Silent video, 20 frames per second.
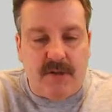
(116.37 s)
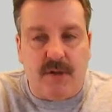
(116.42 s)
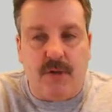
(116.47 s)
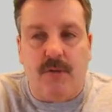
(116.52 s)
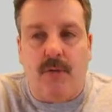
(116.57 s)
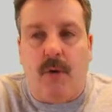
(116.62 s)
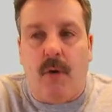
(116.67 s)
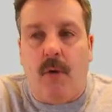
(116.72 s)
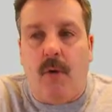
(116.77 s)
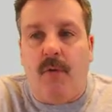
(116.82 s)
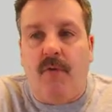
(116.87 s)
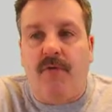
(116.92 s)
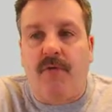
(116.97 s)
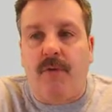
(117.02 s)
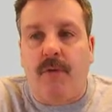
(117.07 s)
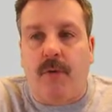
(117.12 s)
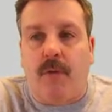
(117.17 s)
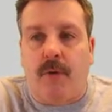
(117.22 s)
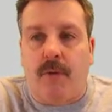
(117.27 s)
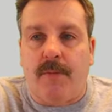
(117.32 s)
do O
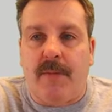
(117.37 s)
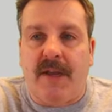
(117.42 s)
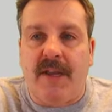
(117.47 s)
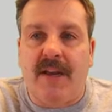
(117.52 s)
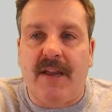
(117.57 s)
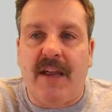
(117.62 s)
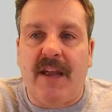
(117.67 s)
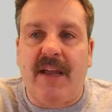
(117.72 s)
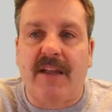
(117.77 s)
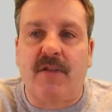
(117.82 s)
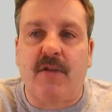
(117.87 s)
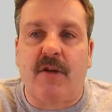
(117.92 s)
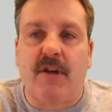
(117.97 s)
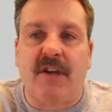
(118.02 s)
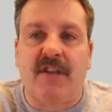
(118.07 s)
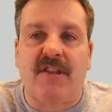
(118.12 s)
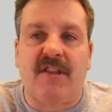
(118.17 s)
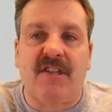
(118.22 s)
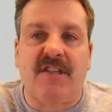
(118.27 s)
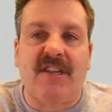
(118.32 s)
for orbit, and
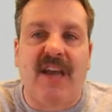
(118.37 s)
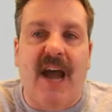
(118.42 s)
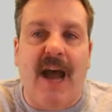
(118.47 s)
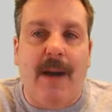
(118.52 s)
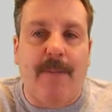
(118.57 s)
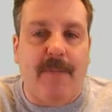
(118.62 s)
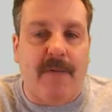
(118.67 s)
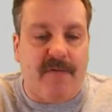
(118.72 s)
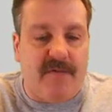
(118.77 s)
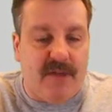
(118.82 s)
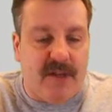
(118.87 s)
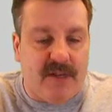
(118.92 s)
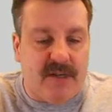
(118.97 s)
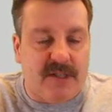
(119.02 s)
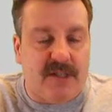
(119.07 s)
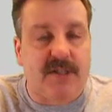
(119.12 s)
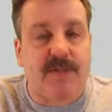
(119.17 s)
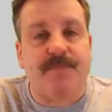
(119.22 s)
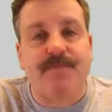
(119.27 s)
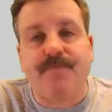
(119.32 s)
look at the top of
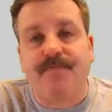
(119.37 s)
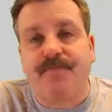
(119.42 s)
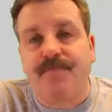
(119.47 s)
this.